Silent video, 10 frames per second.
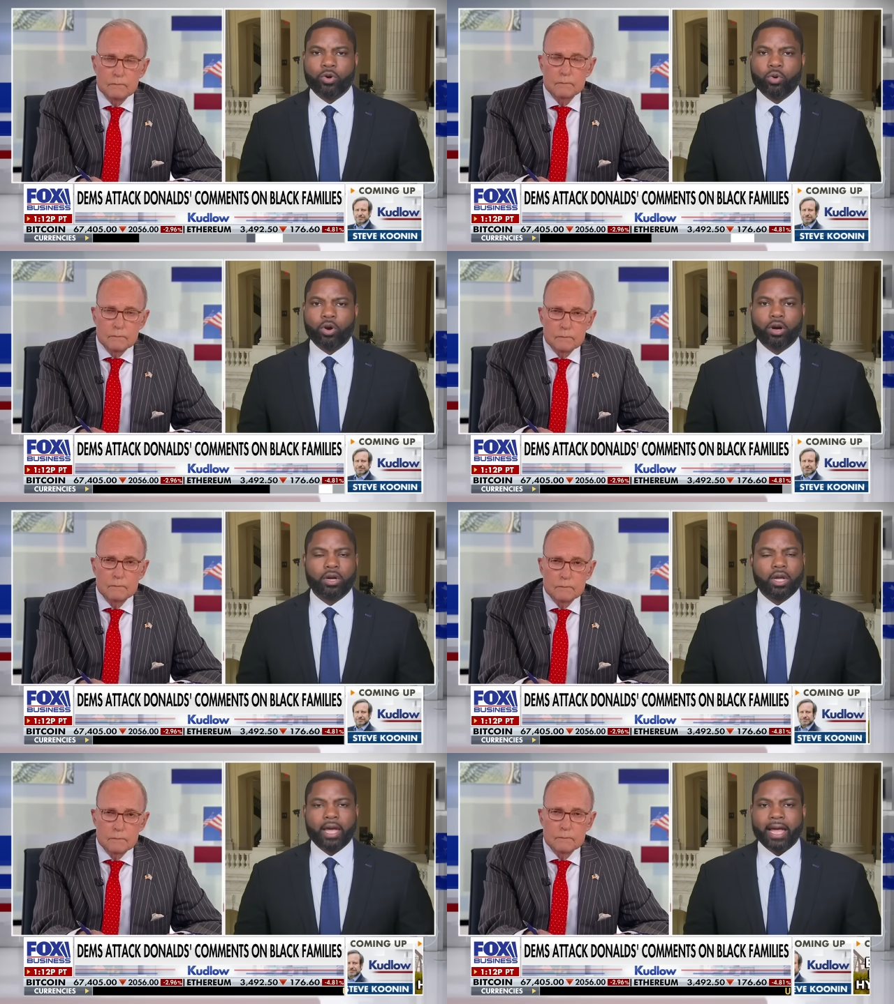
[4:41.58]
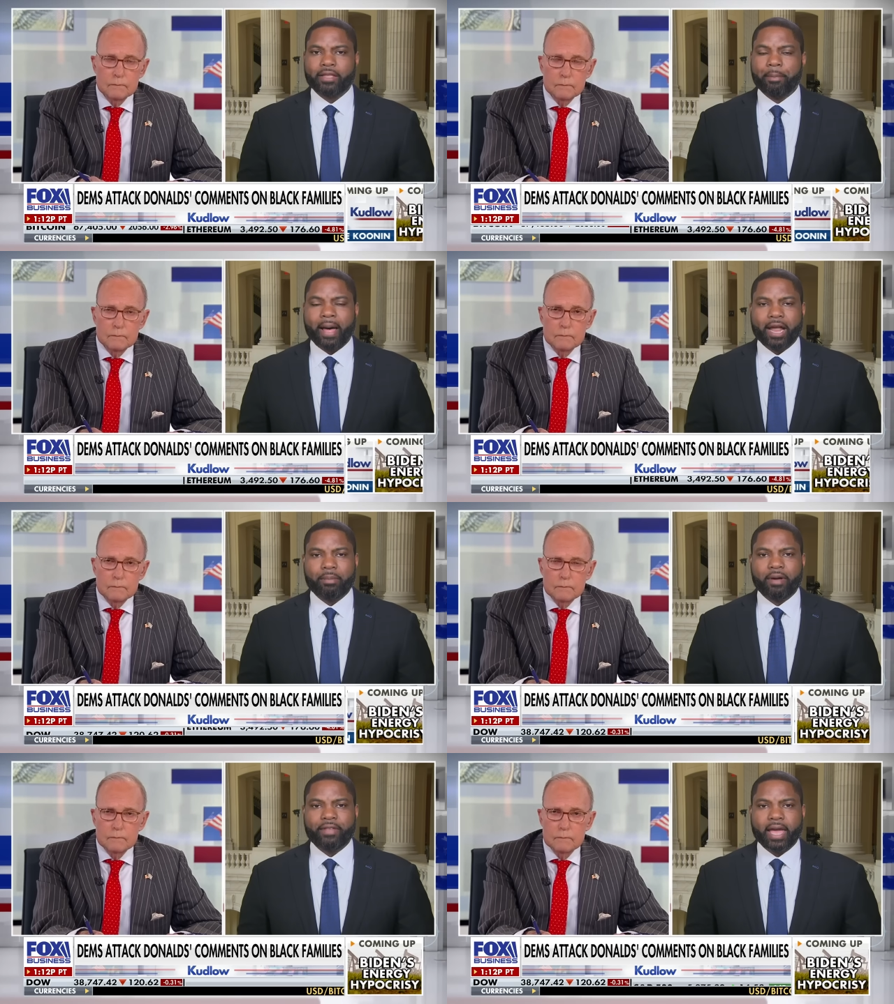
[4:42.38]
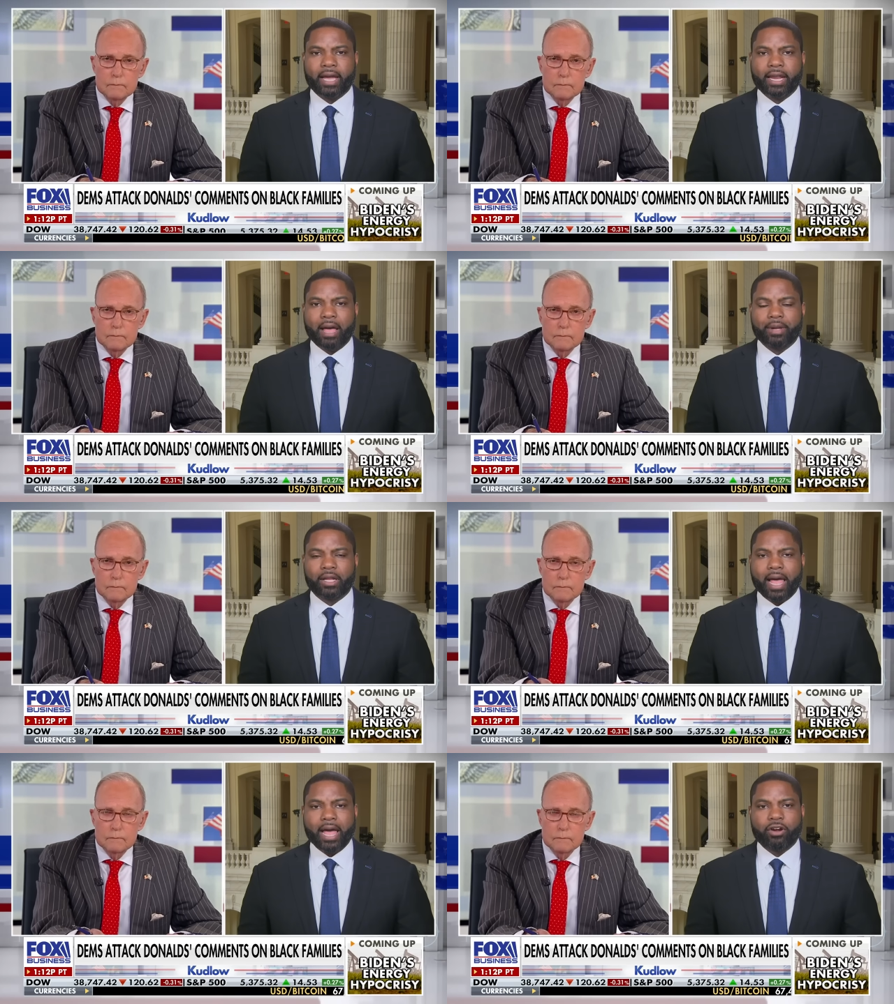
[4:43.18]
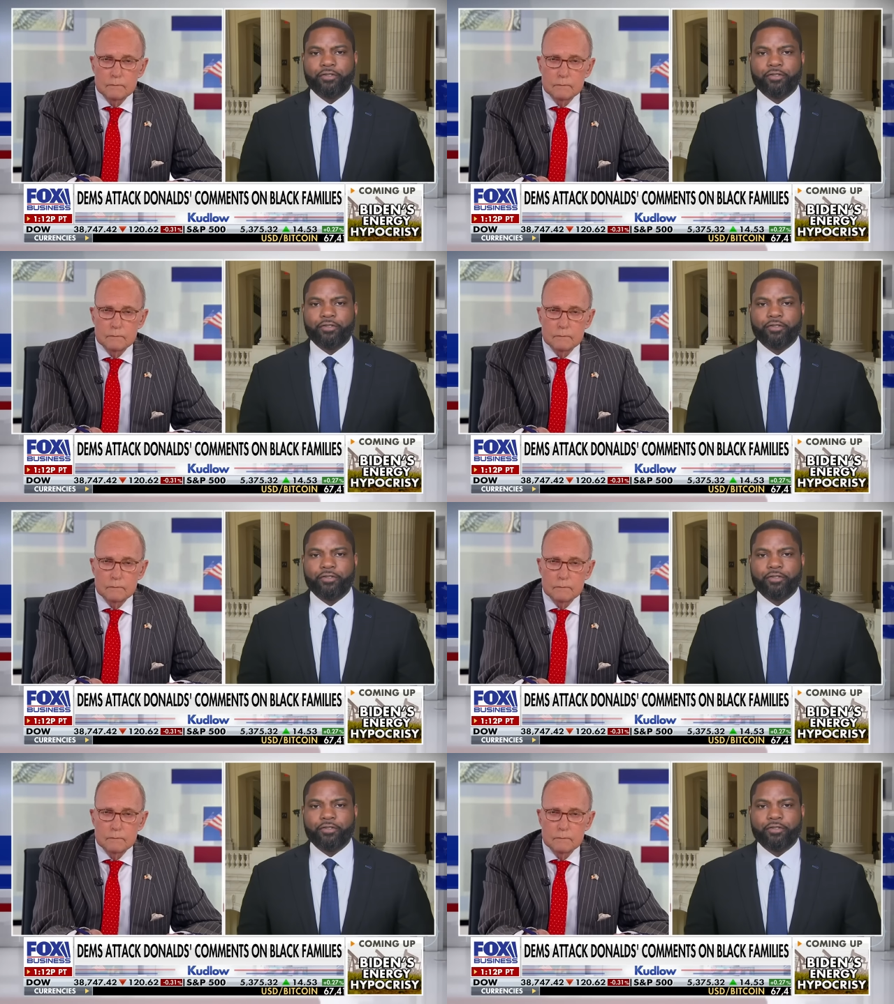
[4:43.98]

Speaker 1: who are at the bottom of the economic ladder.